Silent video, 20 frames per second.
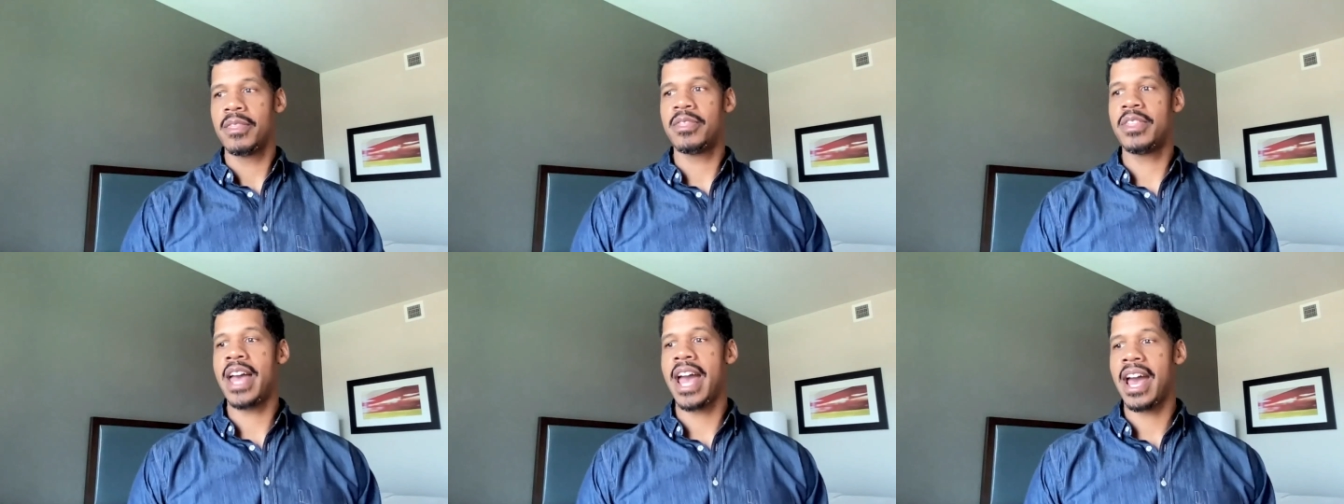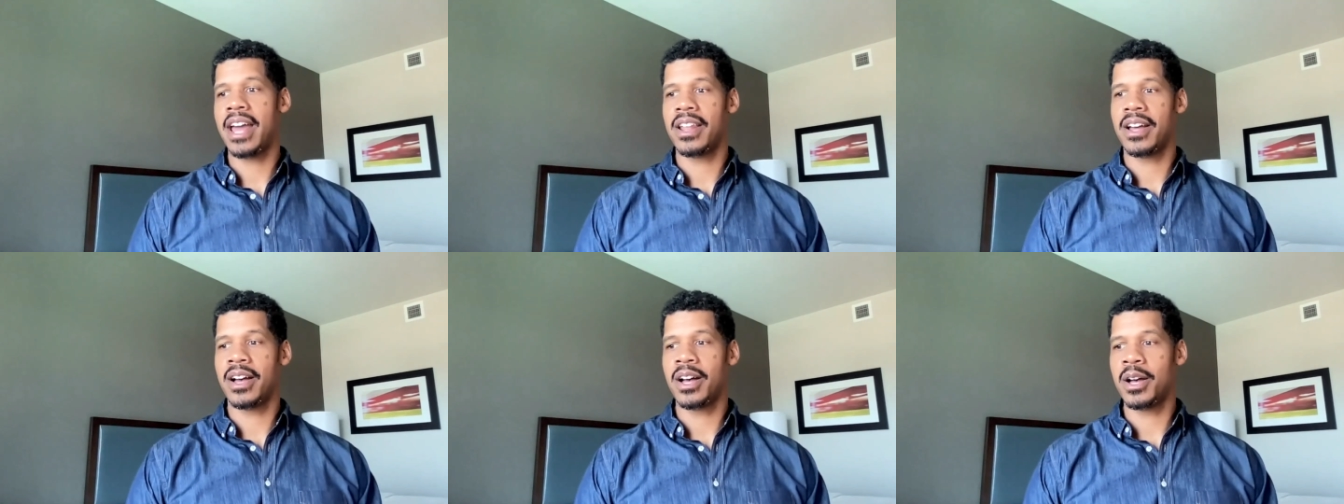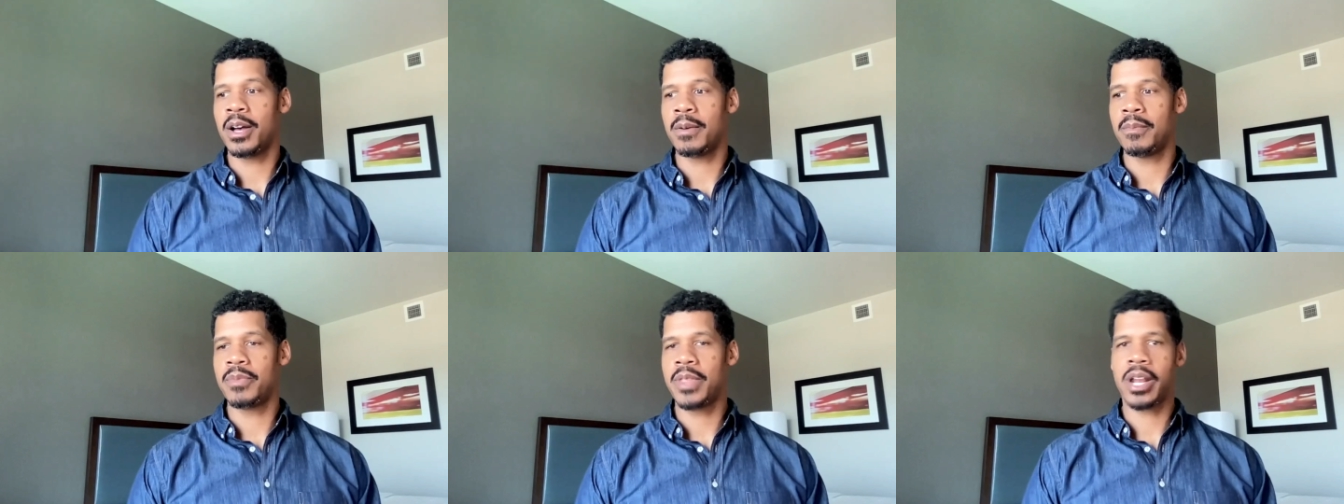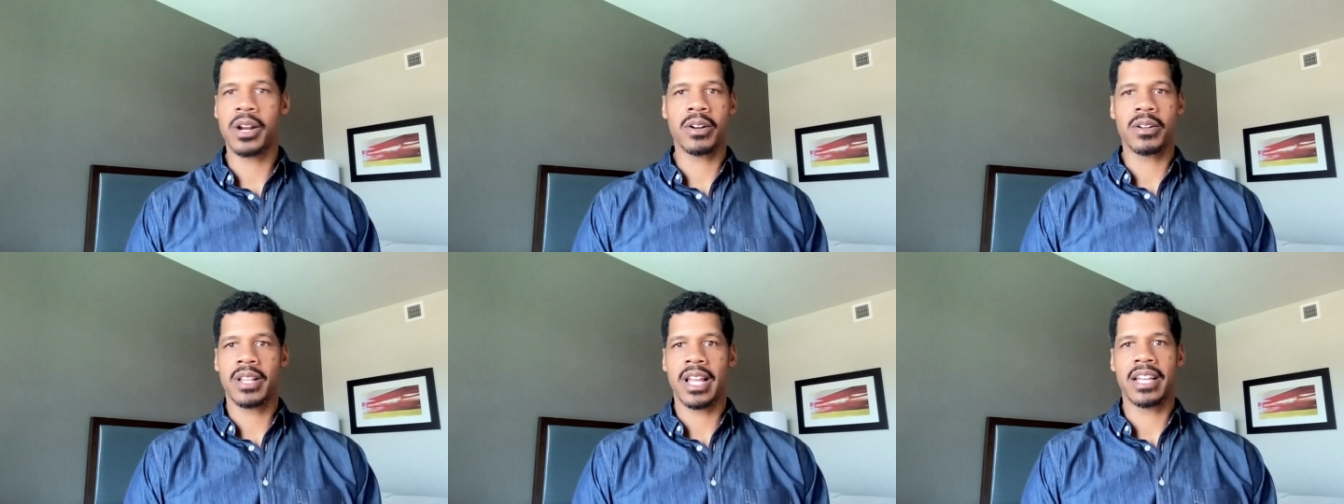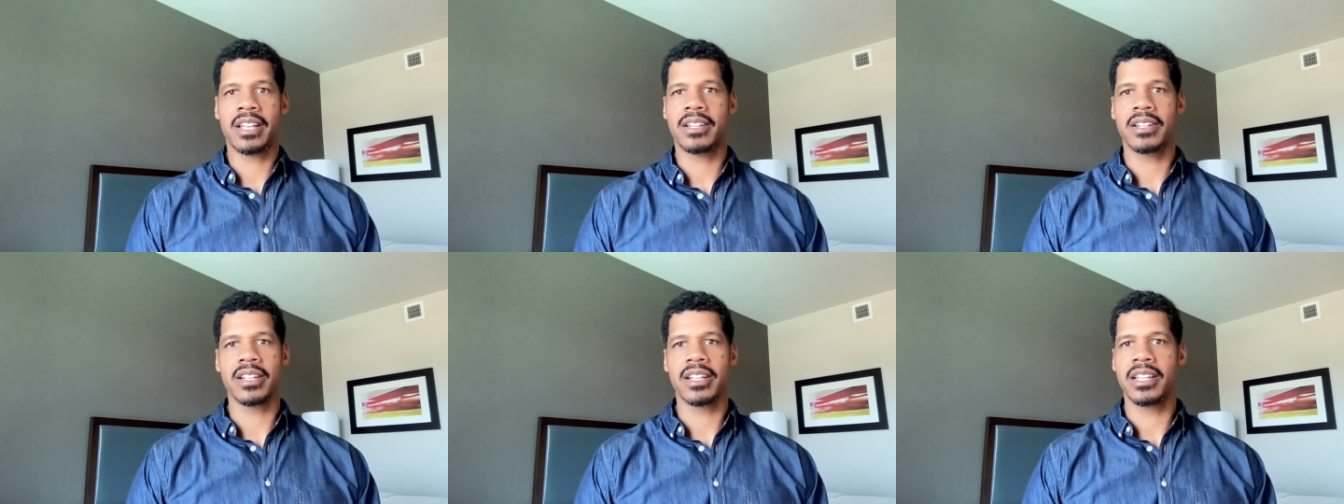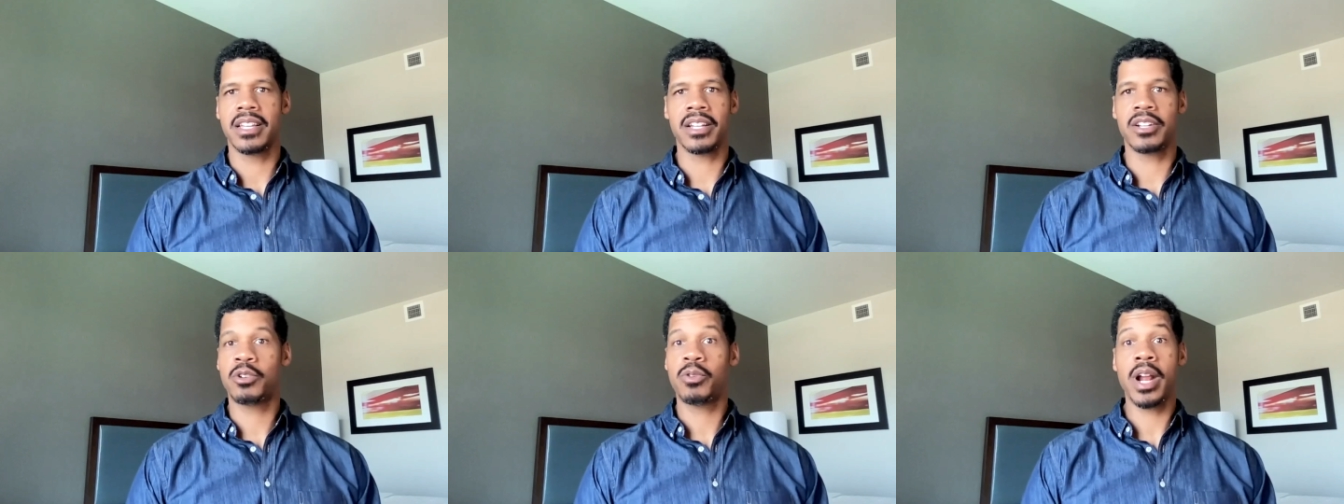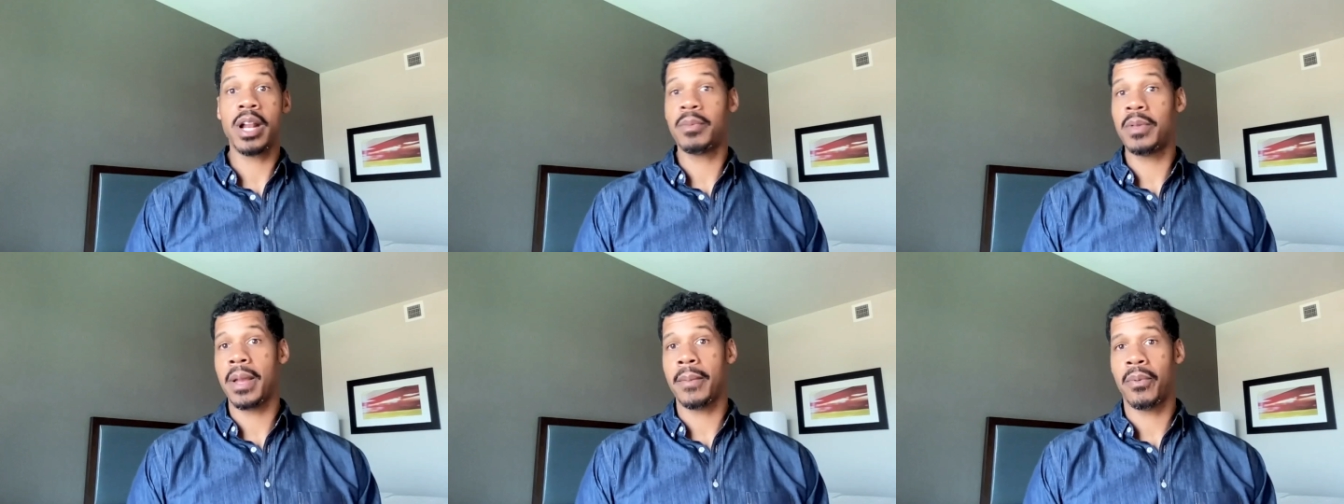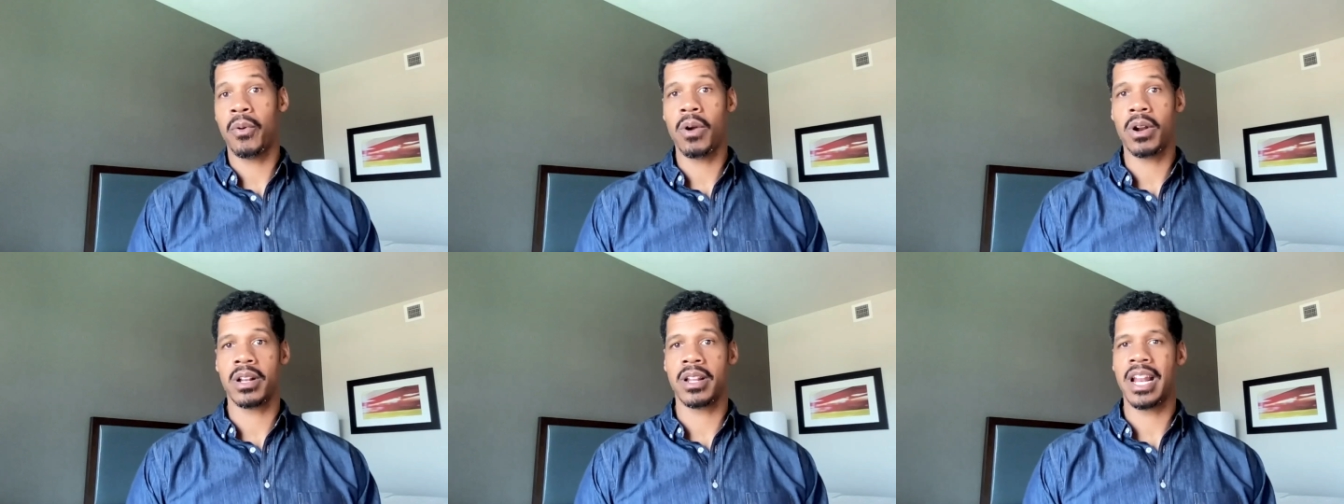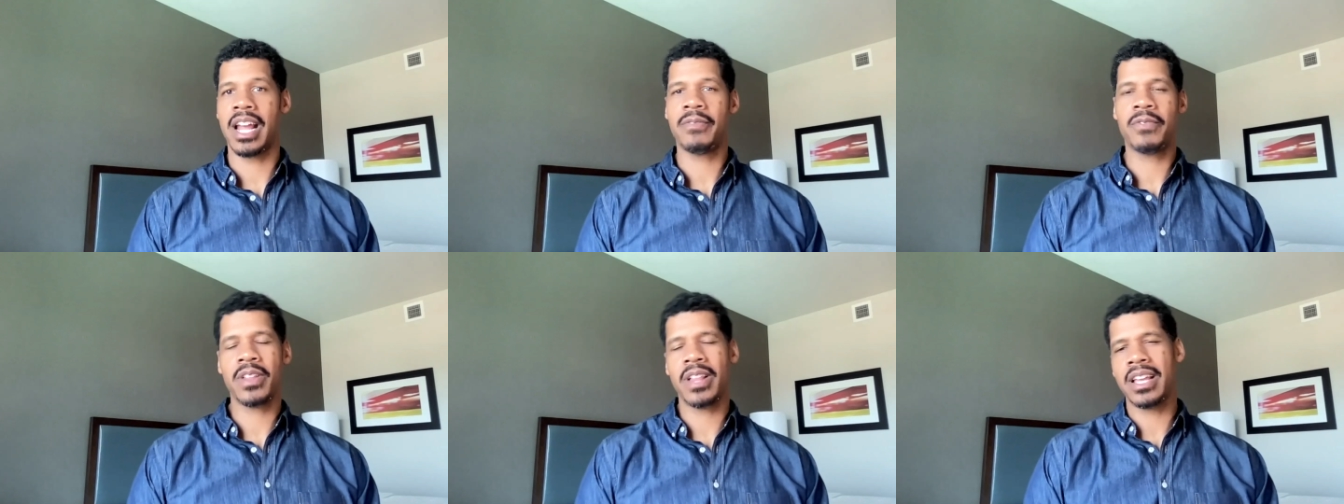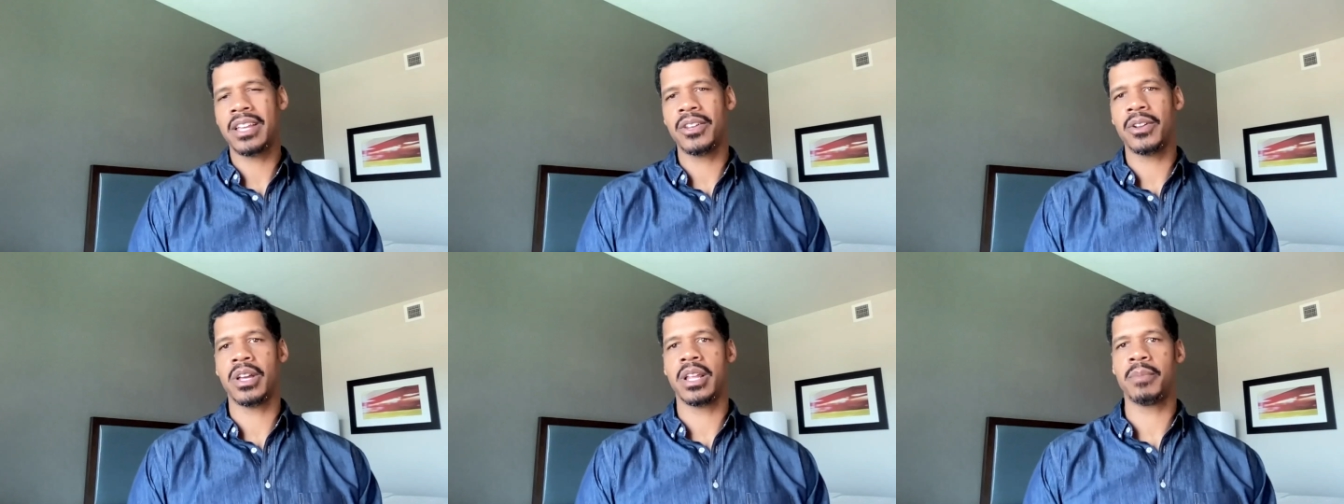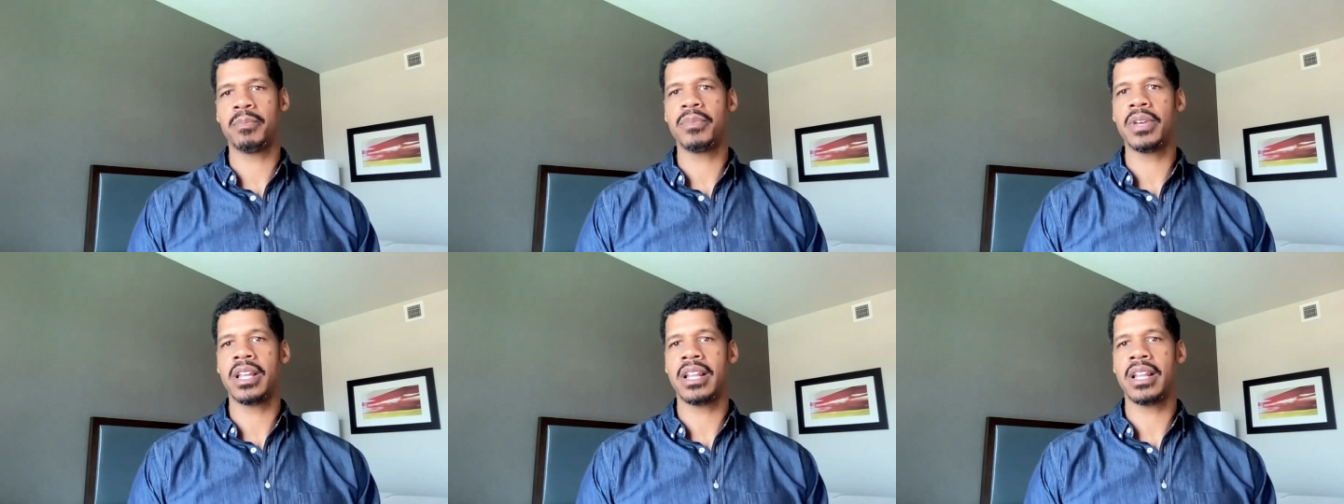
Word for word: that um that are like incredibly important and i feel like you know it,